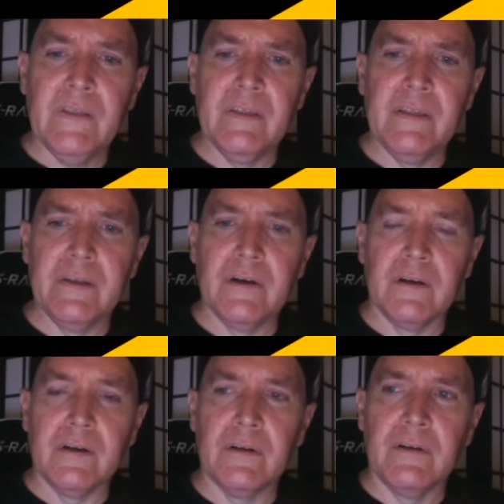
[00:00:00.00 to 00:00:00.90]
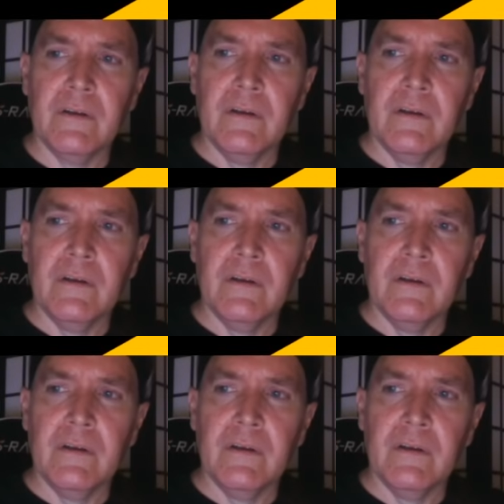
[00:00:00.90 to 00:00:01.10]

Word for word: he uh